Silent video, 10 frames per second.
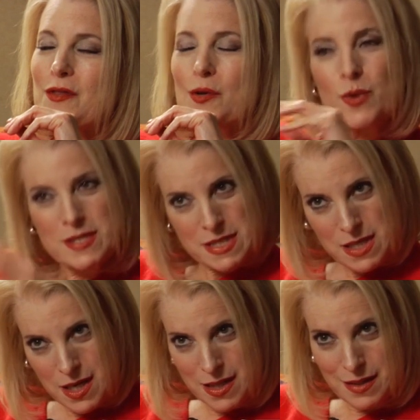There was a
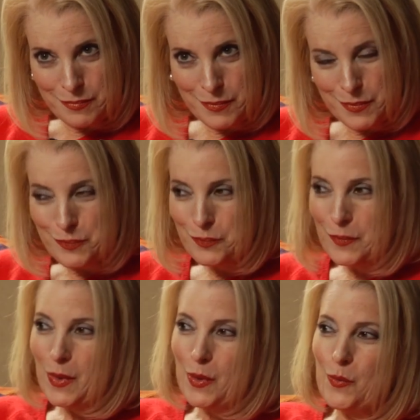time
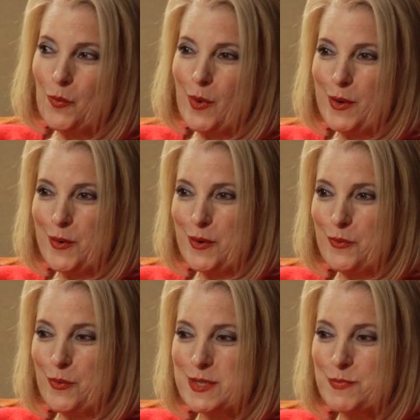where
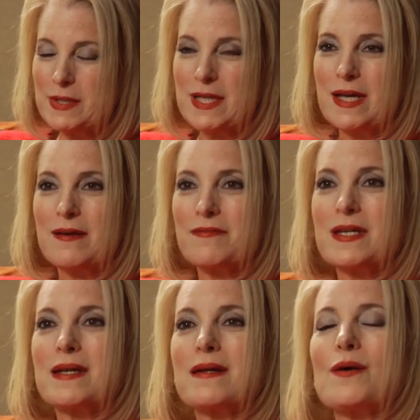it was believed
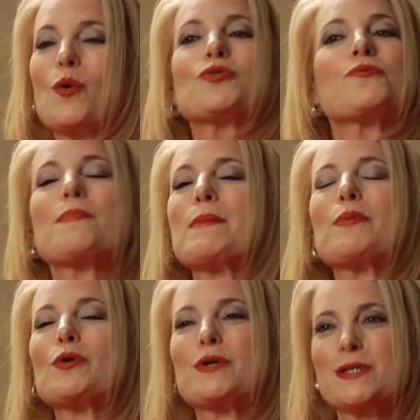that older
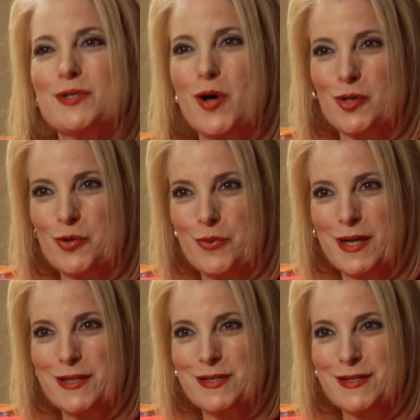people couldn't
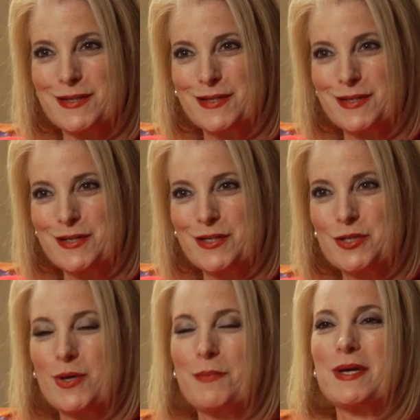tolerate
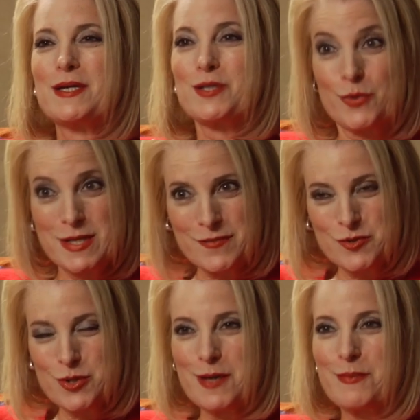treatment, aggressive
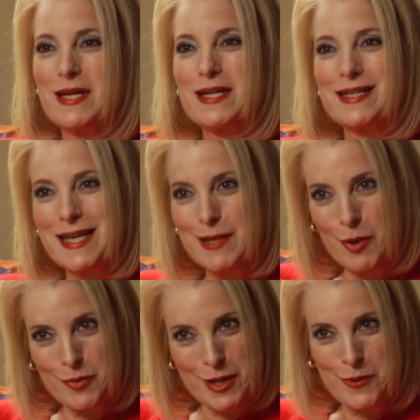treatment,
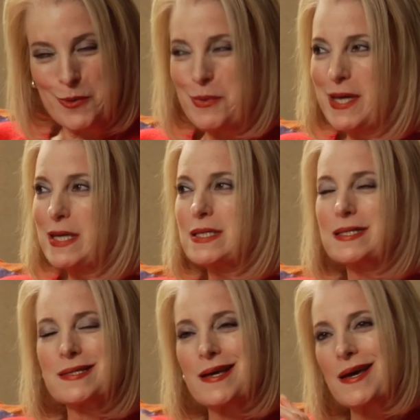
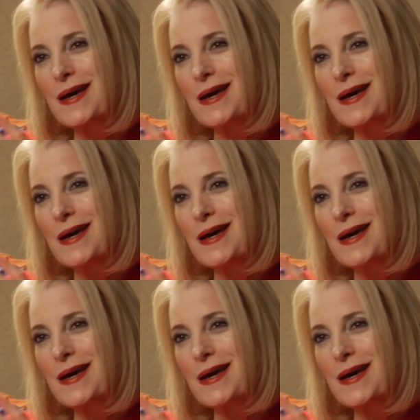chemotherapies.